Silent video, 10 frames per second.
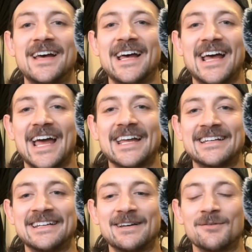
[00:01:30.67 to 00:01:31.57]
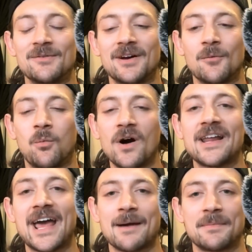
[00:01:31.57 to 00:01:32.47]
And what
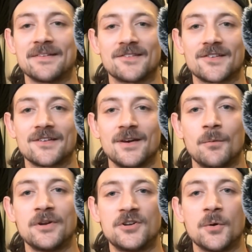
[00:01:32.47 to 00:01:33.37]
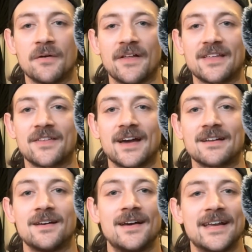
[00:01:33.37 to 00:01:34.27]
happens when you do it like
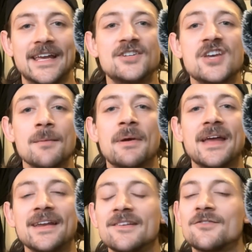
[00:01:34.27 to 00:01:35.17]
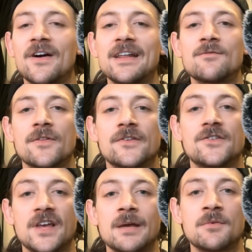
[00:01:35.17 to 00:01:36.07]
that? Each campaign is fighting for the
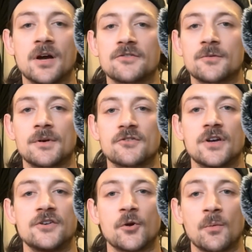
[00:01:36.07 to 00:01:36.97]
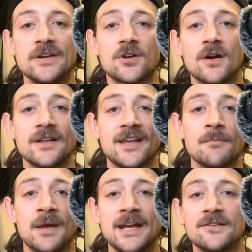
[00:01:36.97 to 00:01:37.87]
same customers. Your retargeting
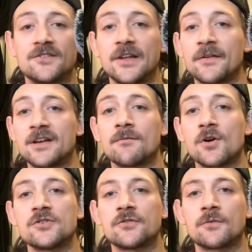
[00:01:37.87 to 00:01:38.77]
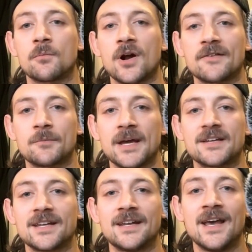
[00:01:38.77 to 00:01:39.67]
campaign is stealing conversions from
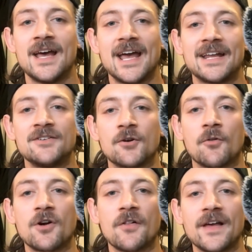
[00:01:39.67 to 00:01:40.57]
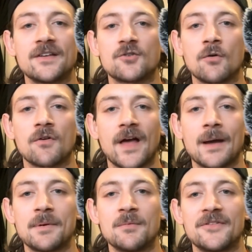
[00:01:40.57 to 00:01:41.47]
prospecting, and your lookalike is
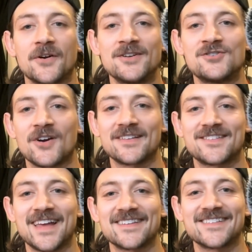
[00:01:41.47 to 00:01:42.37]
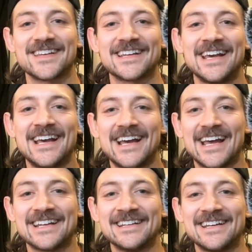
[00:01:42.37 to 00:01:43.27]
overlapping with your interest testing,
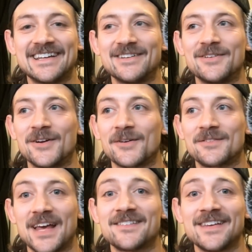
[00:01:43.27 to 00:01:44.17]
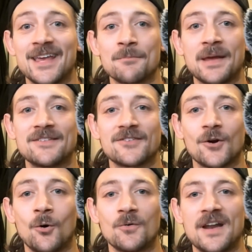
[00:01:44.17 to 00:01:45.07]
and your testing campaigns as a
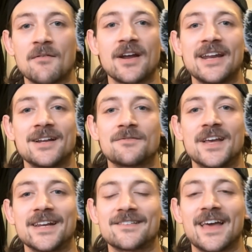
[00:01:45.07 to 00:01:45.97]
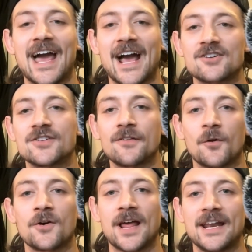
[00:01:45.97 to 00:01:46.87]
whole never get enough data to actually
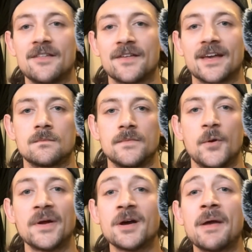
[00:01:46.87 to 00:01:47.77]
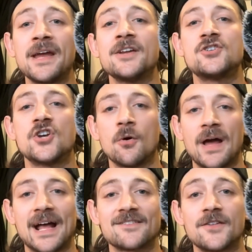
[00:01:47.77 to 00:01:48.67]
learn anything. You end up paying to show
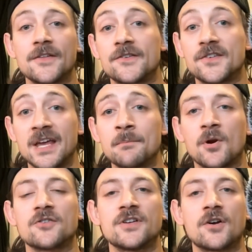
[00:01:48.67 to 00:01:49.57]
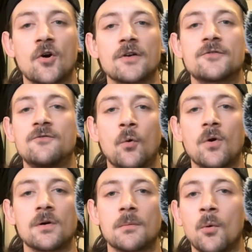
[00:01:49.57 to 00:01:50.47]
ads to the same person across
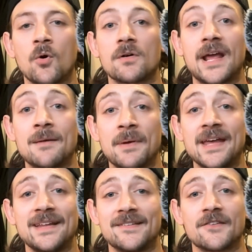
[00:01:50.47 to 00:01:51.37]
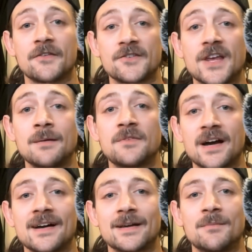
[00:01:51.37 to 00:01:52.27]
4 or more campaigns at the same
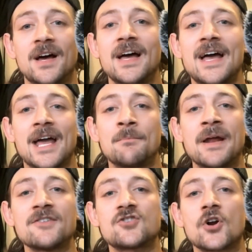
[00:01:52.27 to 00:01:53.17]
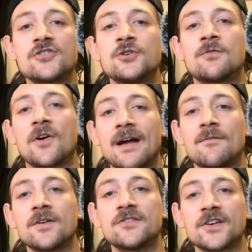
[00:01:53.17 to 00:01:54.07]
time, and Meta's charging you for
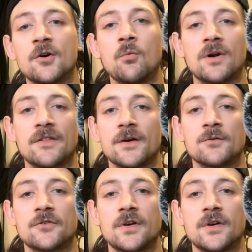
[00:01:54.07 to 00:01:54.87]
every single one of those.